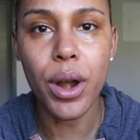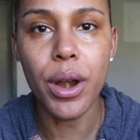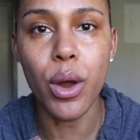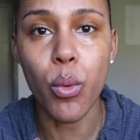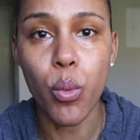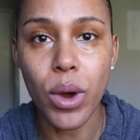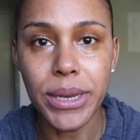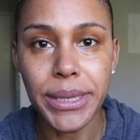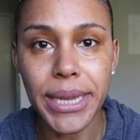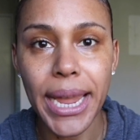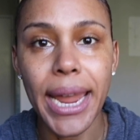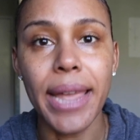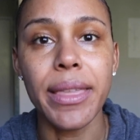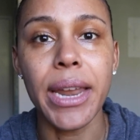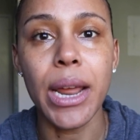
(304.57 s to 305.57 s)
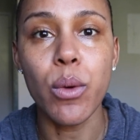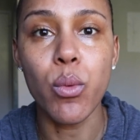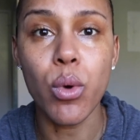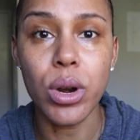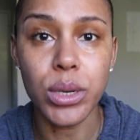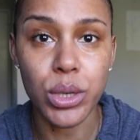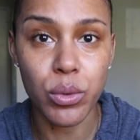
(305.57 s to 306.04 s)
it one day and then I
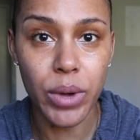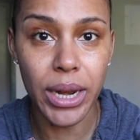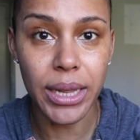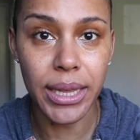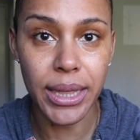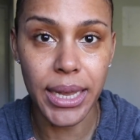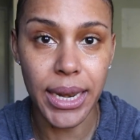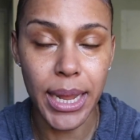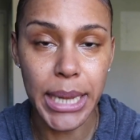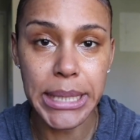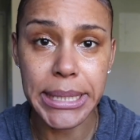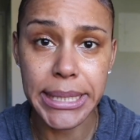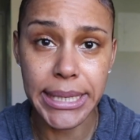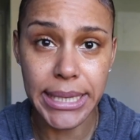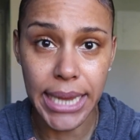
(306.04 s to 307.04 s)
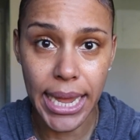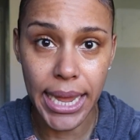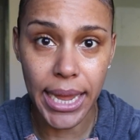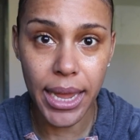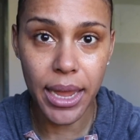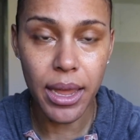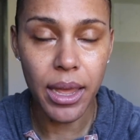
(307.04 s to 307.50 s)
wore it directly the next
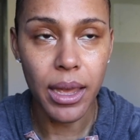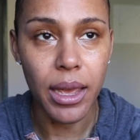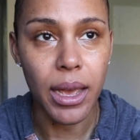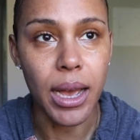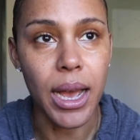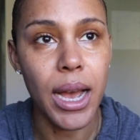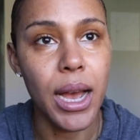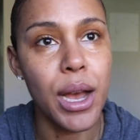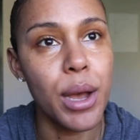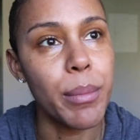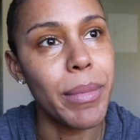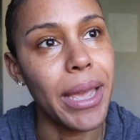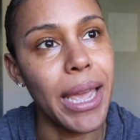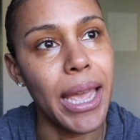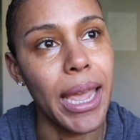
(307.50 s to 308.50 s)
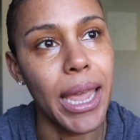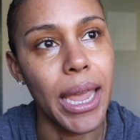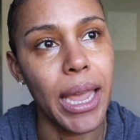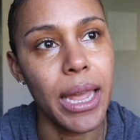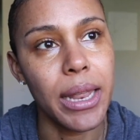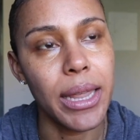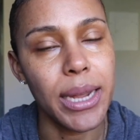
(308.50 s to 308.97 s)
day.
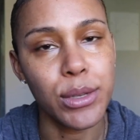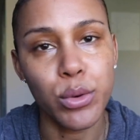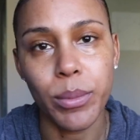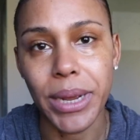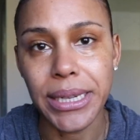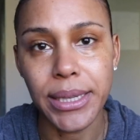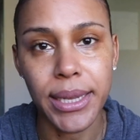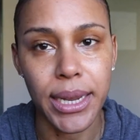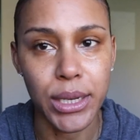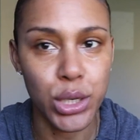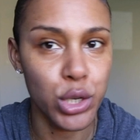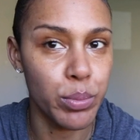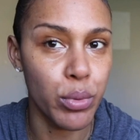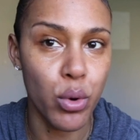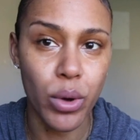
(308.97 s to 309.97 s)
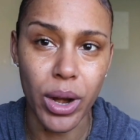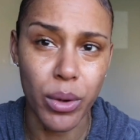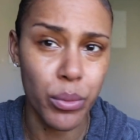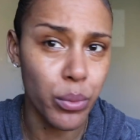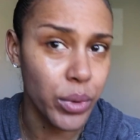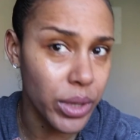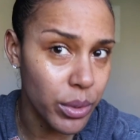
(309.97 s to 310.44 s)
And that's when my skin just broke
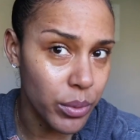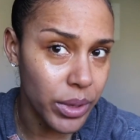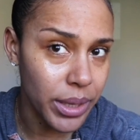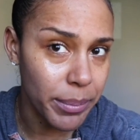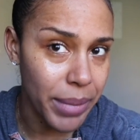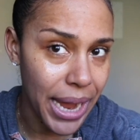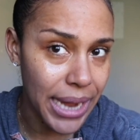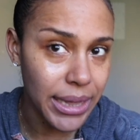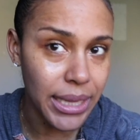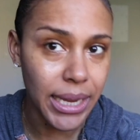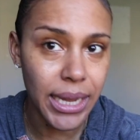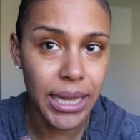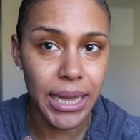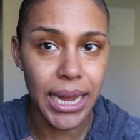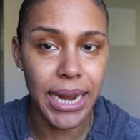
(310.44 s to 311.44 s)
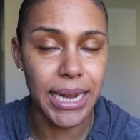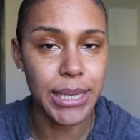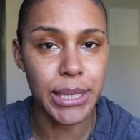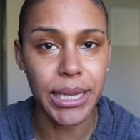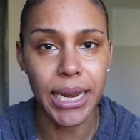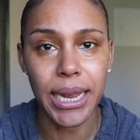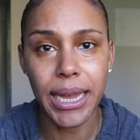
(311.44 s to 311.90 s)
out really, really badly. Like I
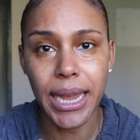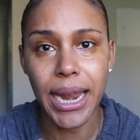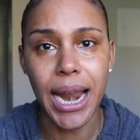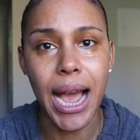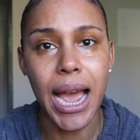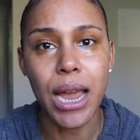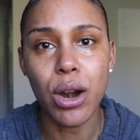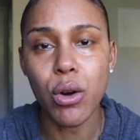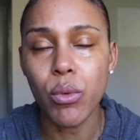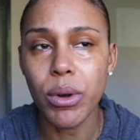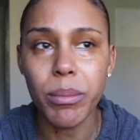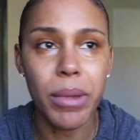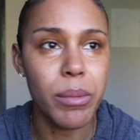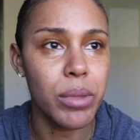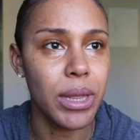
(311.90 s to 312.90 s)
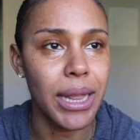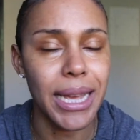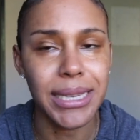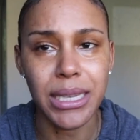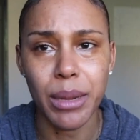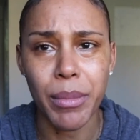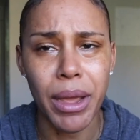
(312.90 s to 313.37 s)
said, again, I don't remember the
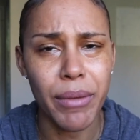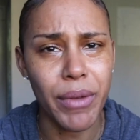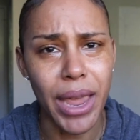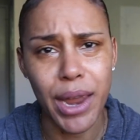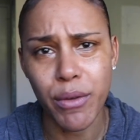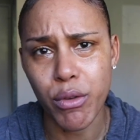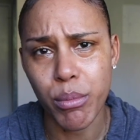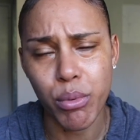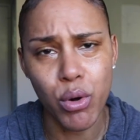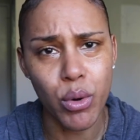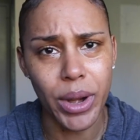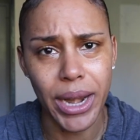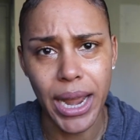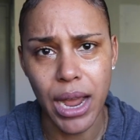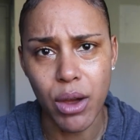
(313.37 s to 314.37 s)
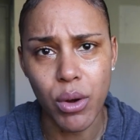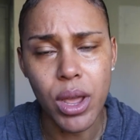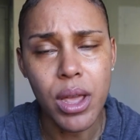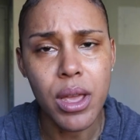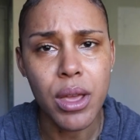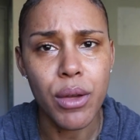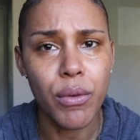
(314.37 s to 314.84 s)
last time I've ever broken out
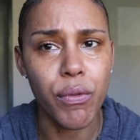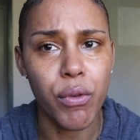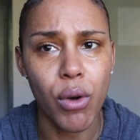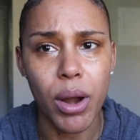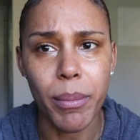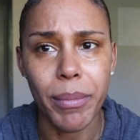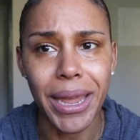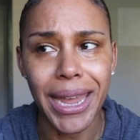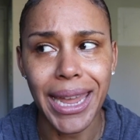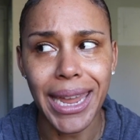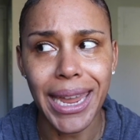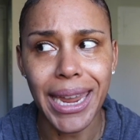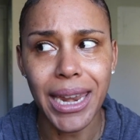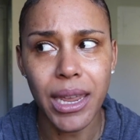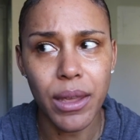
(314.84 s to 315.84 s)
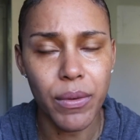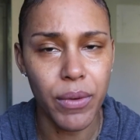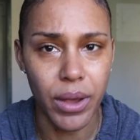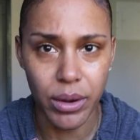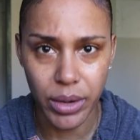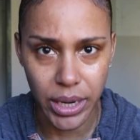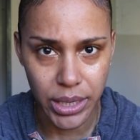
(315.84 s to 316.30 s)
from any
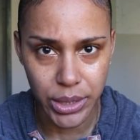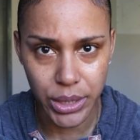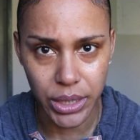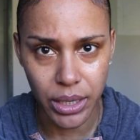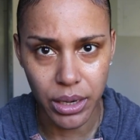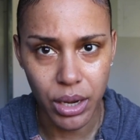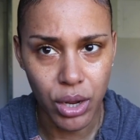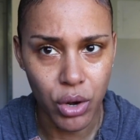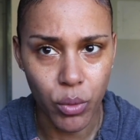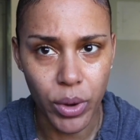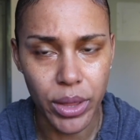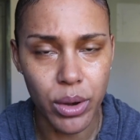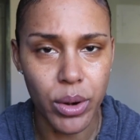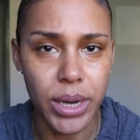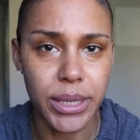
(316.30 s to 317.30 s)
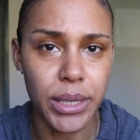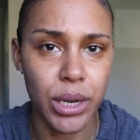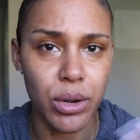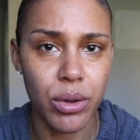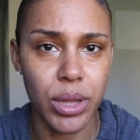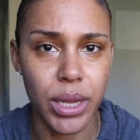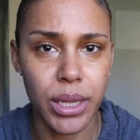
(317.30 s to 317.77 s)
foundation, whether it's
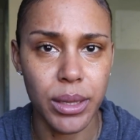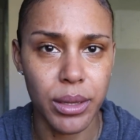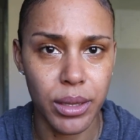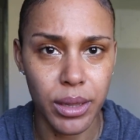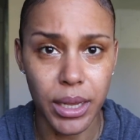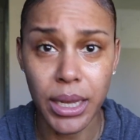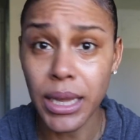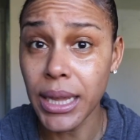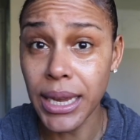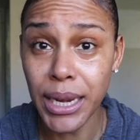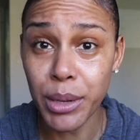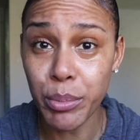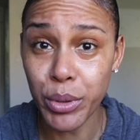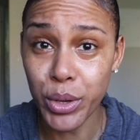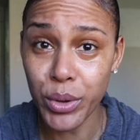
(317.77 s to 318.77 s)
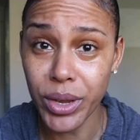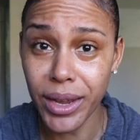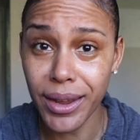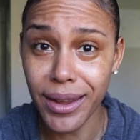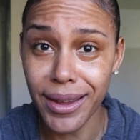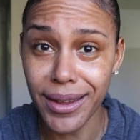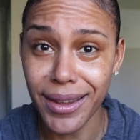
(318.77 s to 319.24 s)
under the Clean
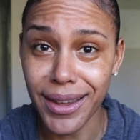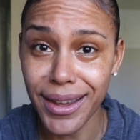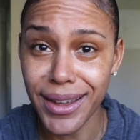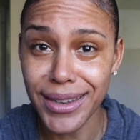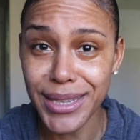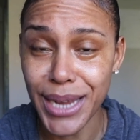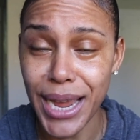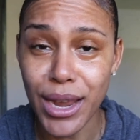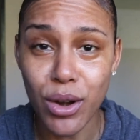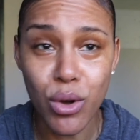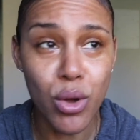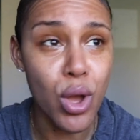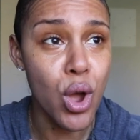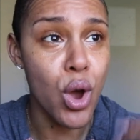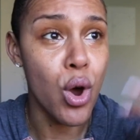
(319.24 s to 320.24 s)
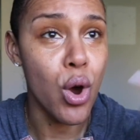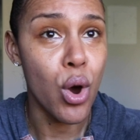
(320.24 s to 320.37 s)
Beauty title